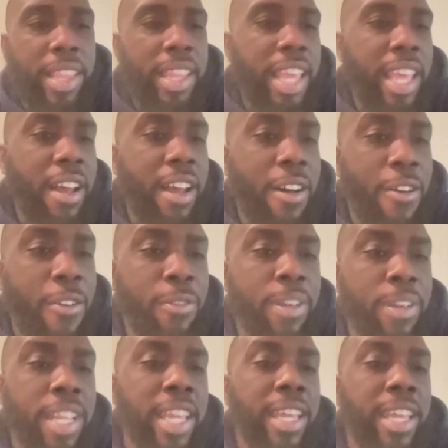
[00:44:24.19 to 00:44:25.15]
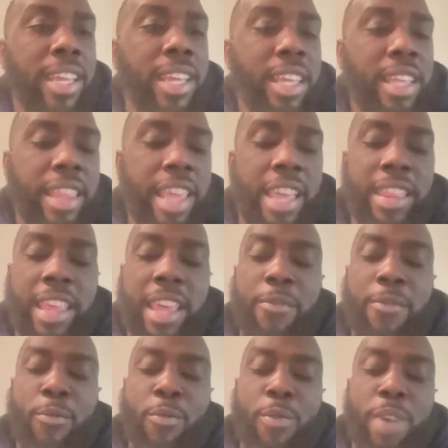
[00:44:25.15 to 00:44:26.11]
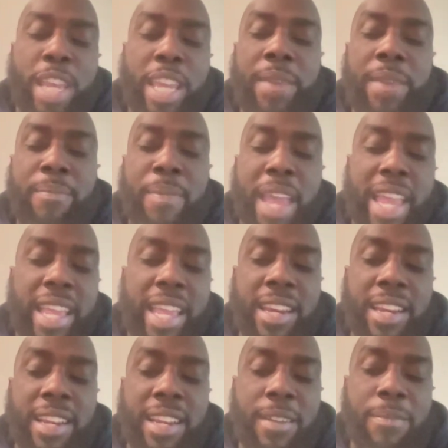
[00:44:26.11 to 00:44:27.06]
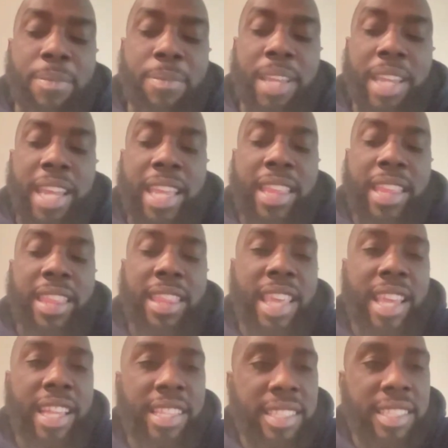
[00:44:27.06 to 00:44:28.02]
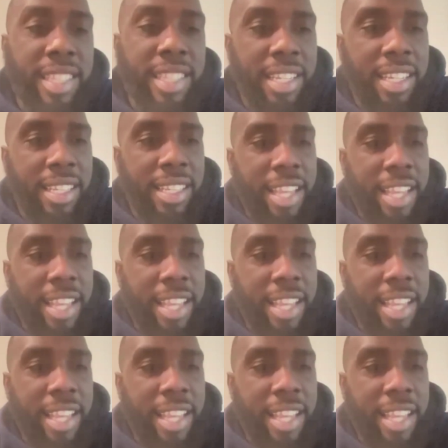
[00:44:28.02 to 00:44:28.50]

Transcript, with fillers: that only that that we made up and that uh,